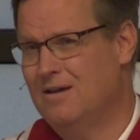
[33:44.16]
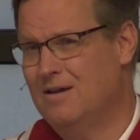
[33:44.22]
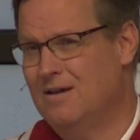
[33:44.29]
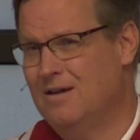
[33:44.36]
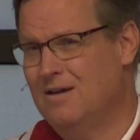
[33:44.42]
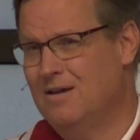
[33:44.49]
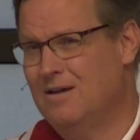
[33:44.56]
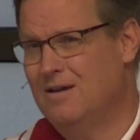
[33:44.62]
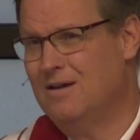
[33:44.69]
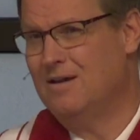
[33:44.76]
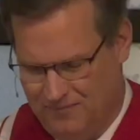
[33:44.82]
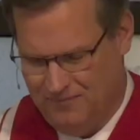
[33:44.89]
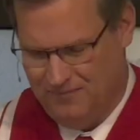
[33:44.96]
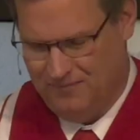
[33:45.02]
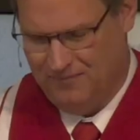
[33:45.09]
from
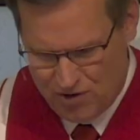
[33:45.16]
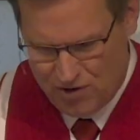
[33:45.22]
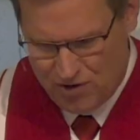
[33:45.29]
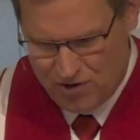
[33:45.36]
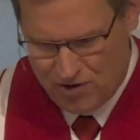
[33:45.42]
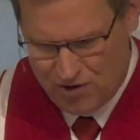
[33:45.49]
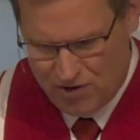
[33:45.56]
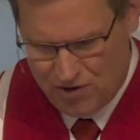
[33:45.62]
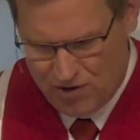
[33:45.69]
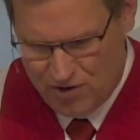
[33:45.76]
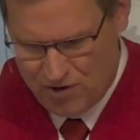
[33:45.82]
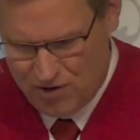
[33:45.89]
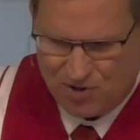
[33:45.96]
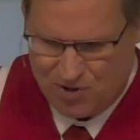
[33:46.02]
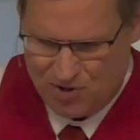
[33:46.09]
voting in the
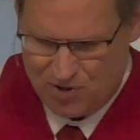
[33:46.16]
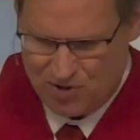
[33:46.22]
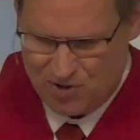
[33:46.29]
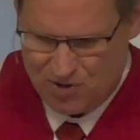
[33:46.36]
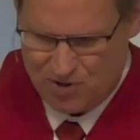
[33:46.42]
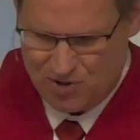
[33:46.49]
booth